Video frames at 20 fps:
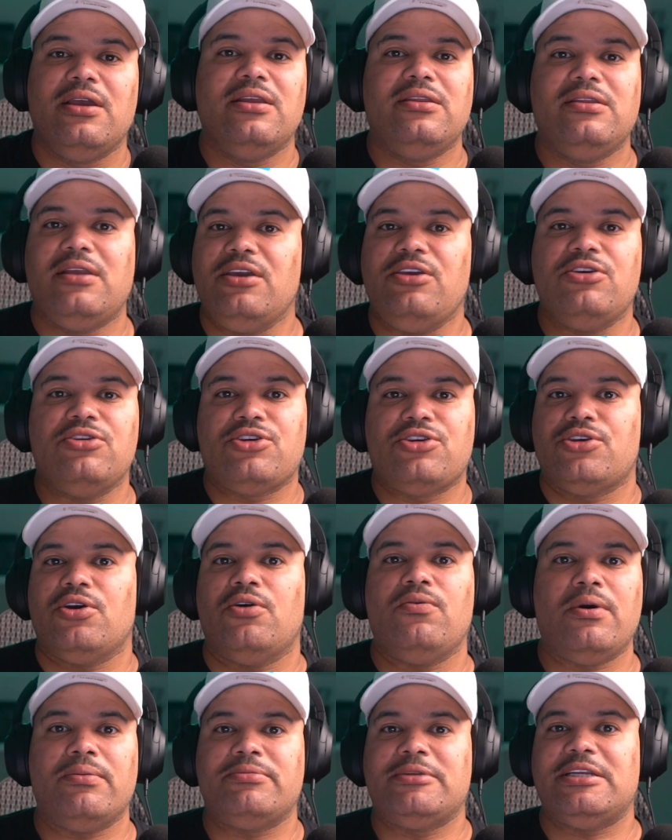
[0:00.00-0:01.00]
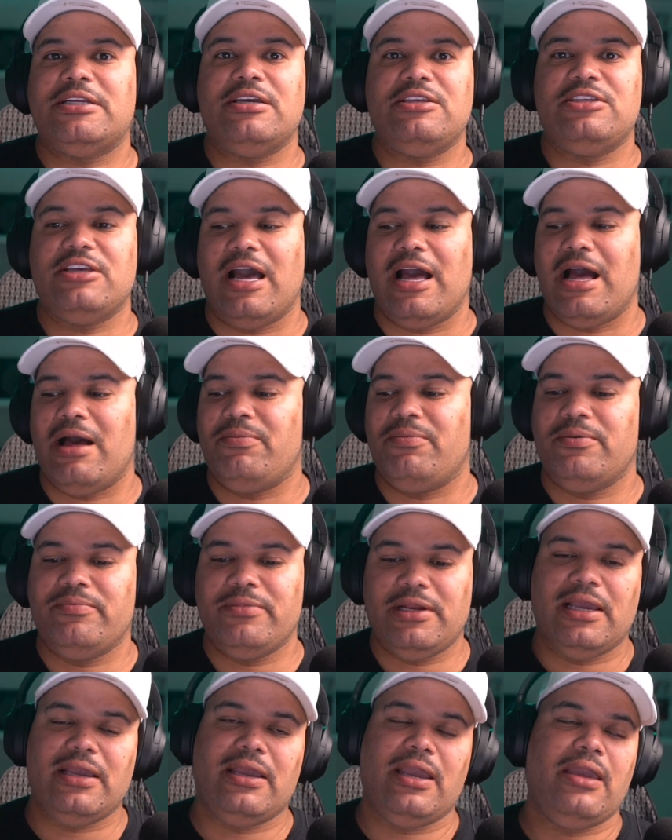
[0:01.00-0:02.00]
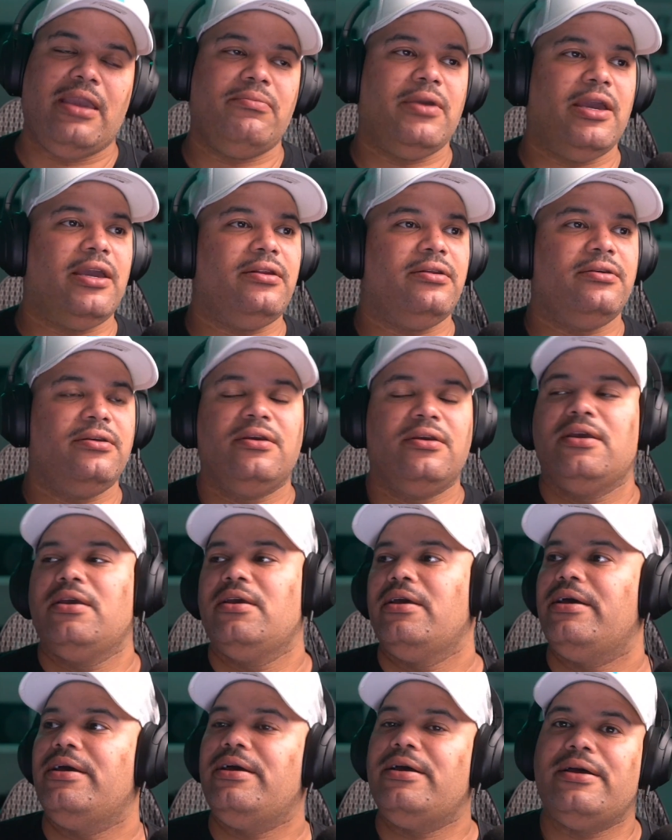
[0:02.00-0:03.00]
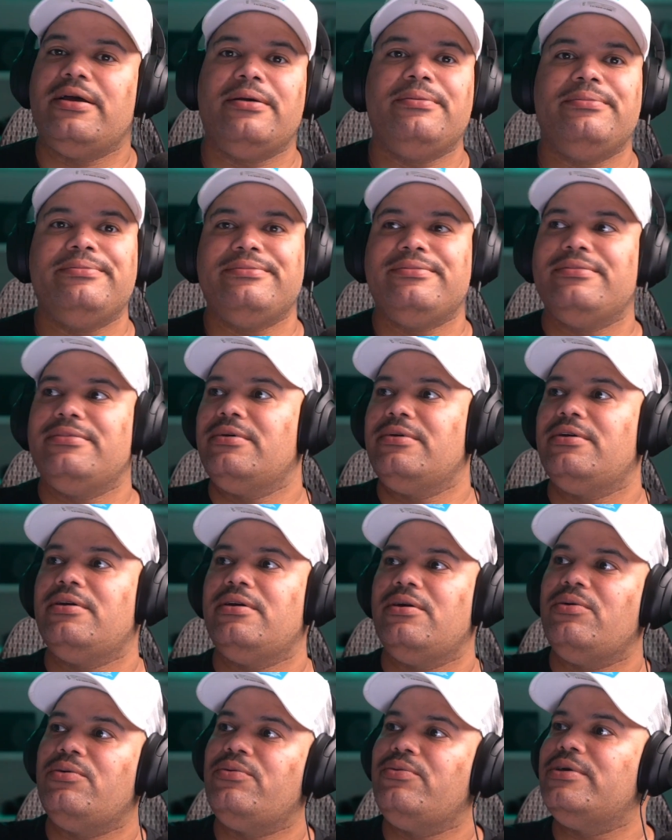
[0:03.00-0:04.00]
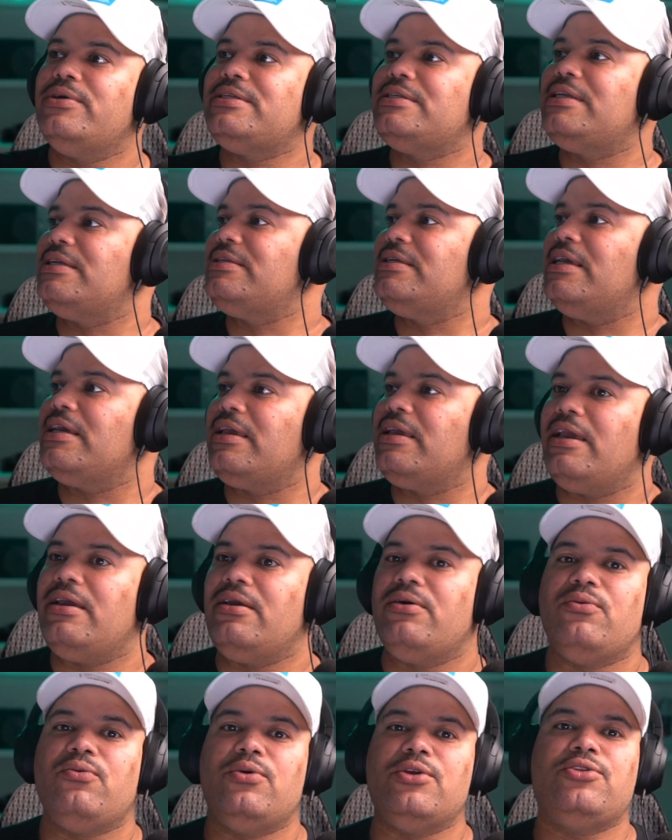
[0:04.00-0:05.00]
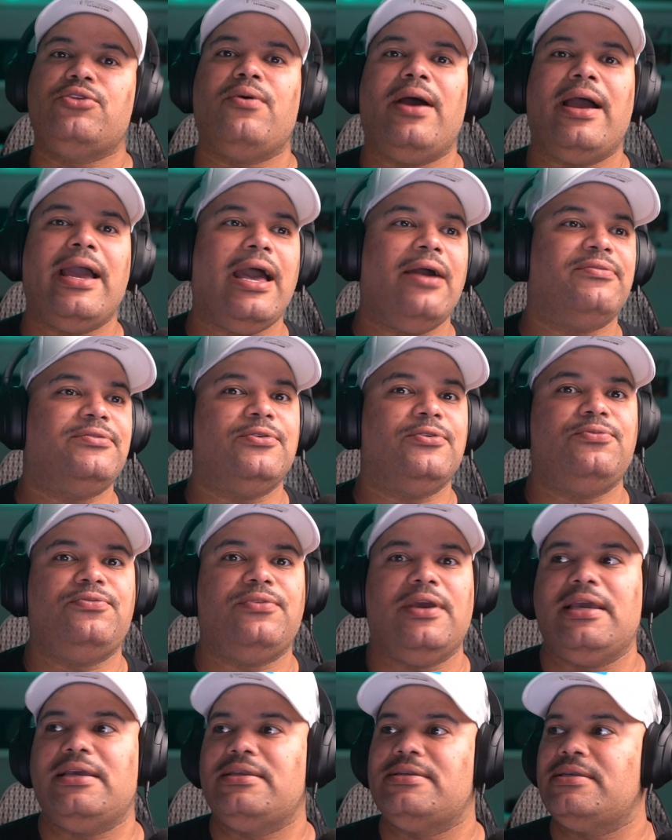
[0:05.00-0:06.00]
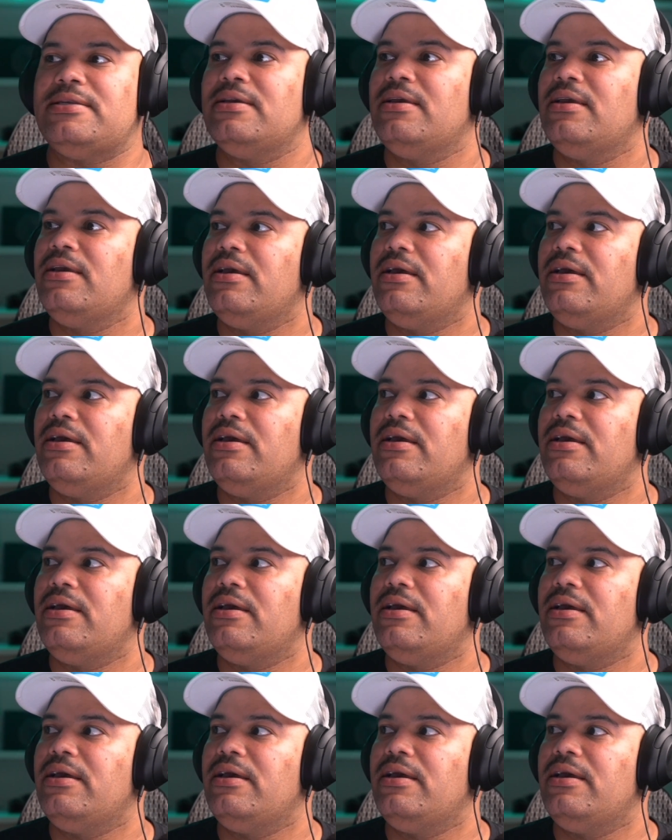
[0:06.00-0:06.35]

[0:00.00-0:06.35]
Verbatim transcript: They just show up to the job and be like, hey man, um, what's the ticket? What do I have to fix?